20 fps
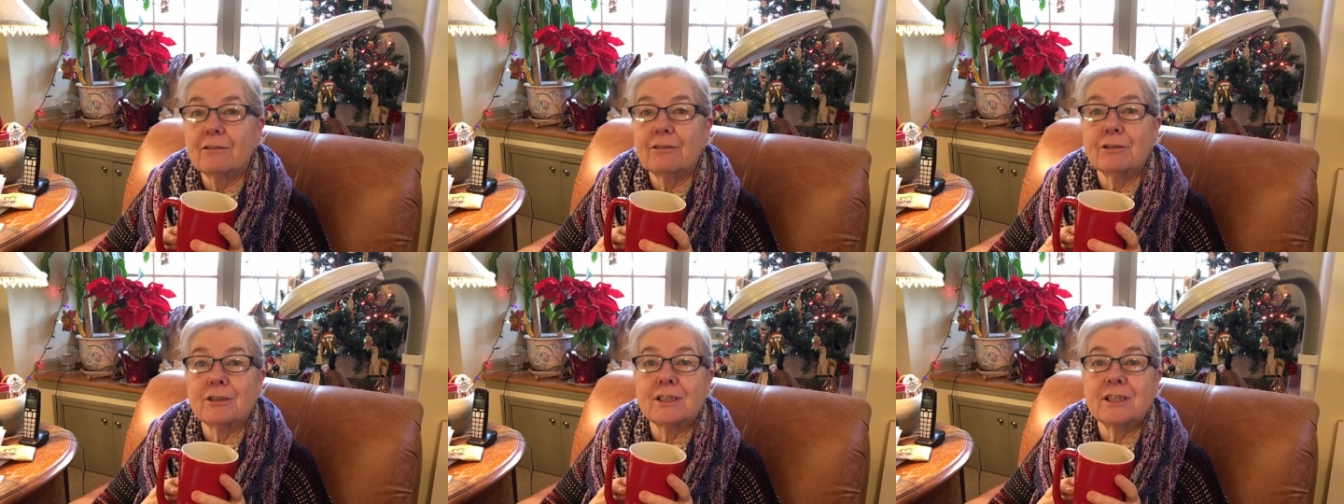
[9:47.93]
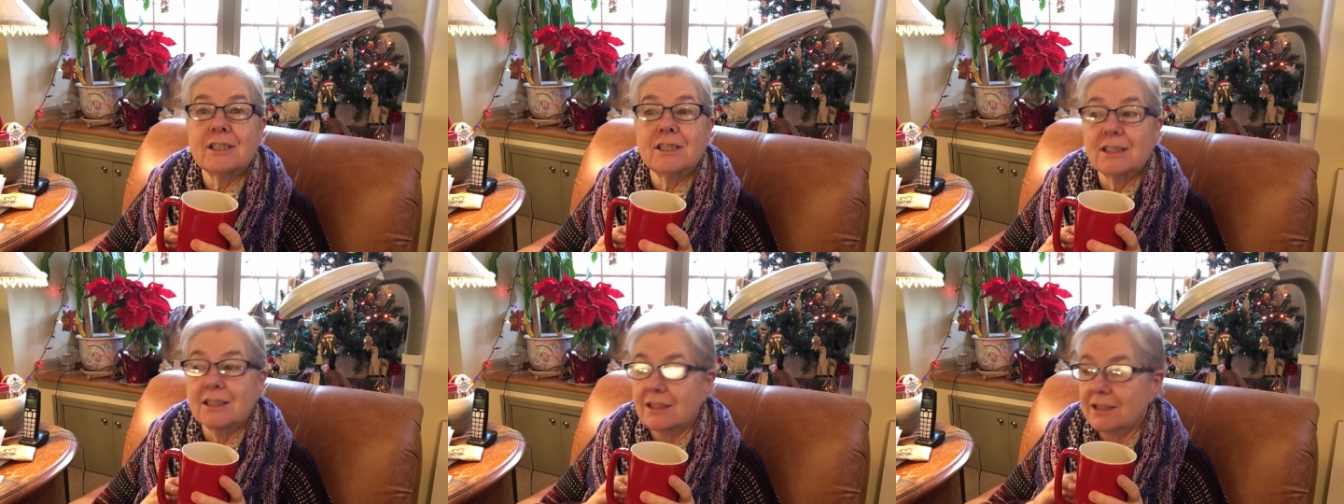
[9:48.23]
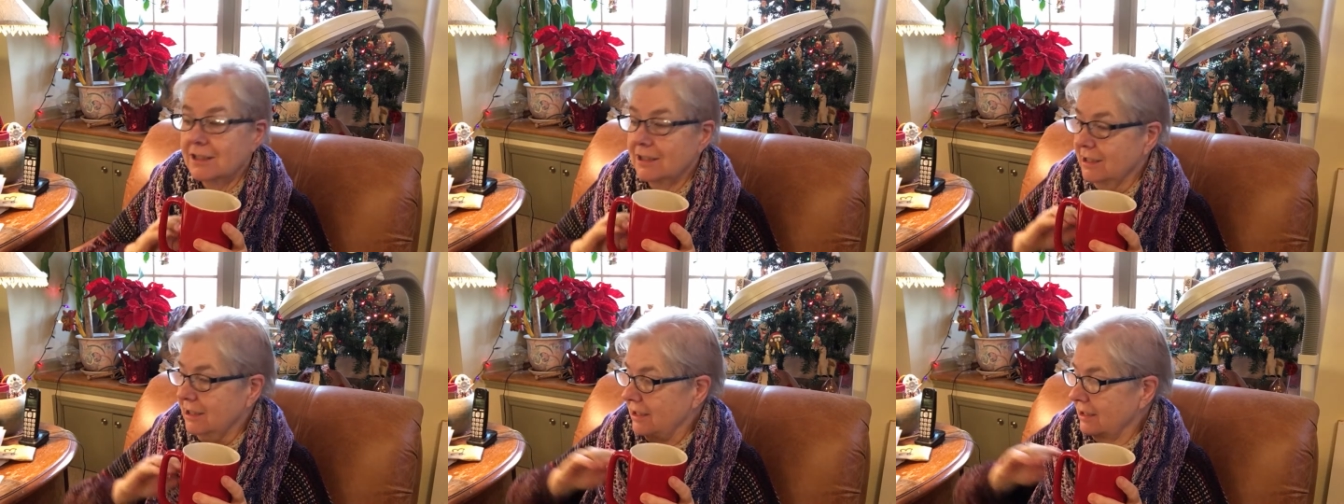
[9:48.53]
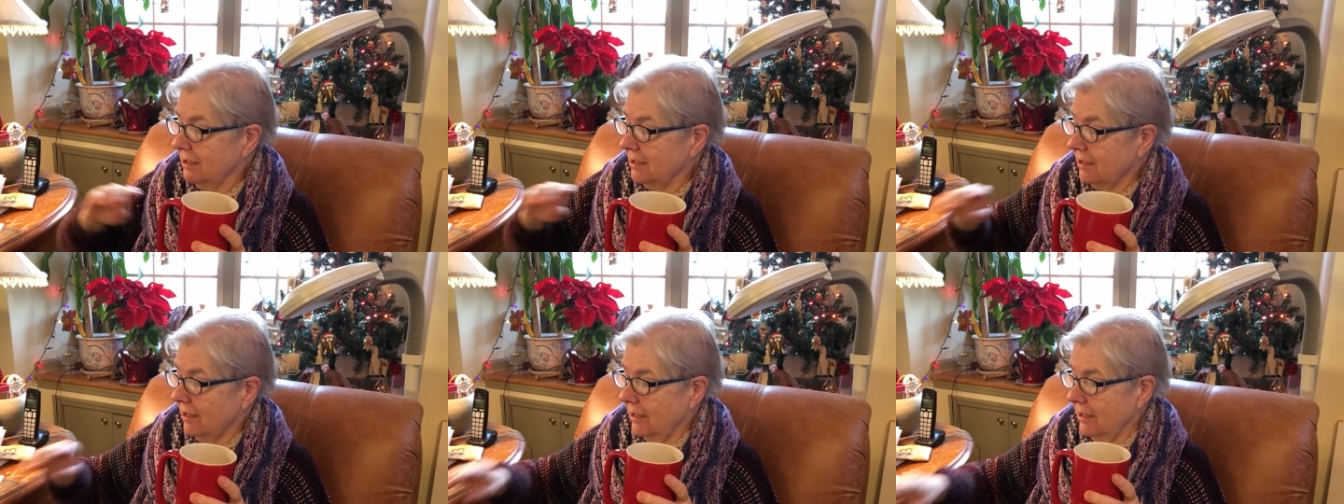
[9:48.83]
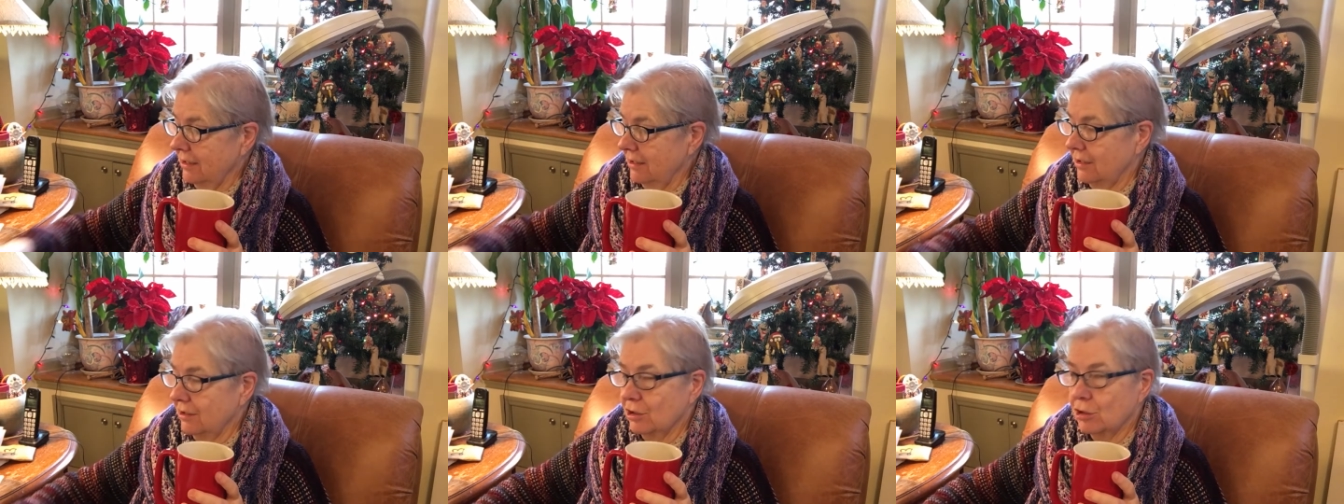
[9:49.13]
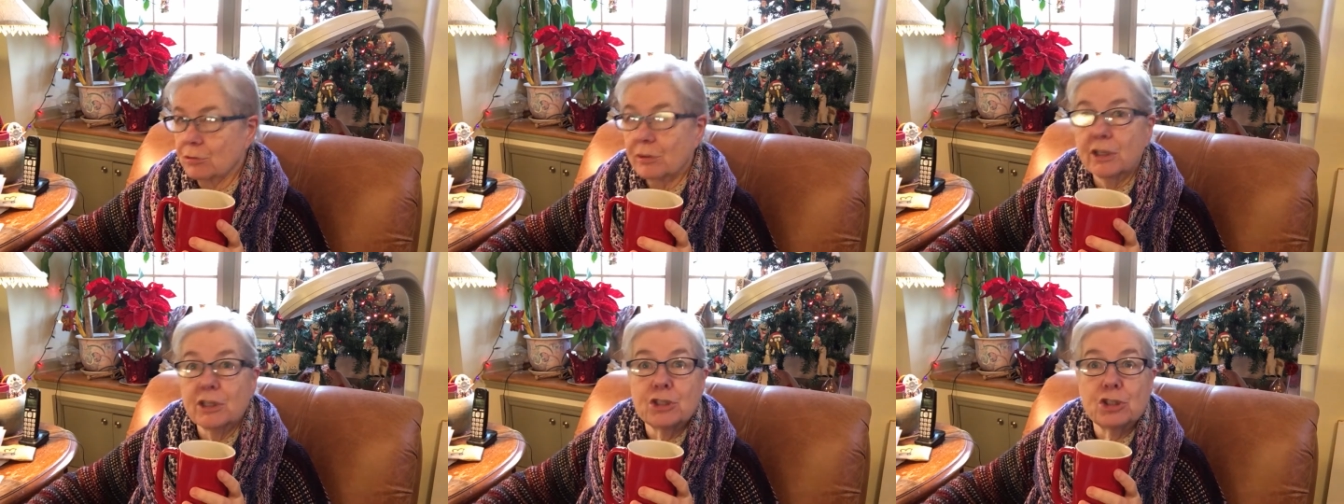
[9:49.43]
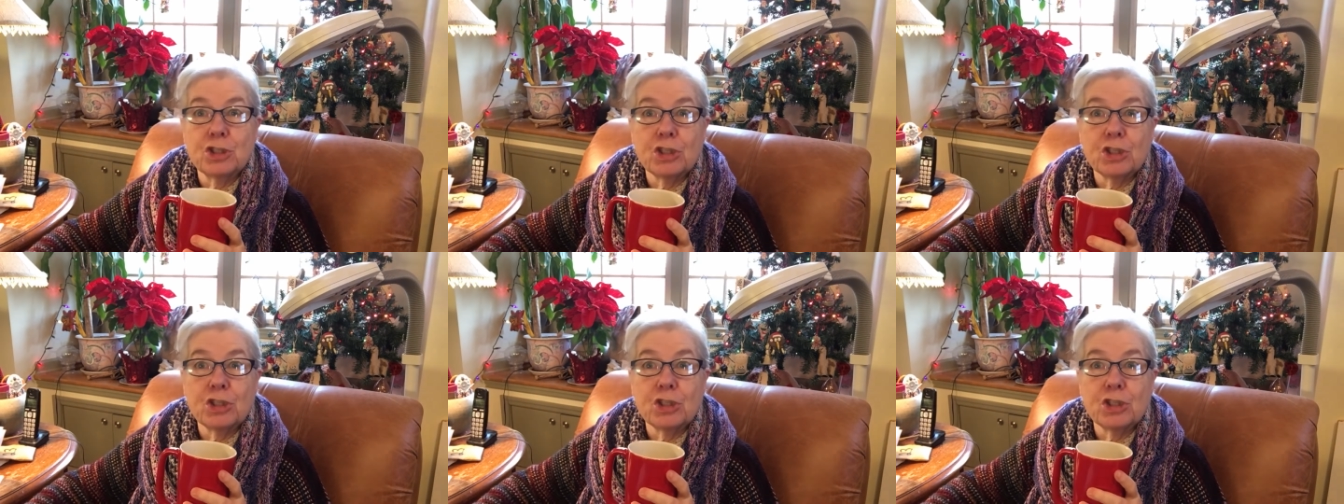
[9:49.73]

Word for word: Christy's designed a drinks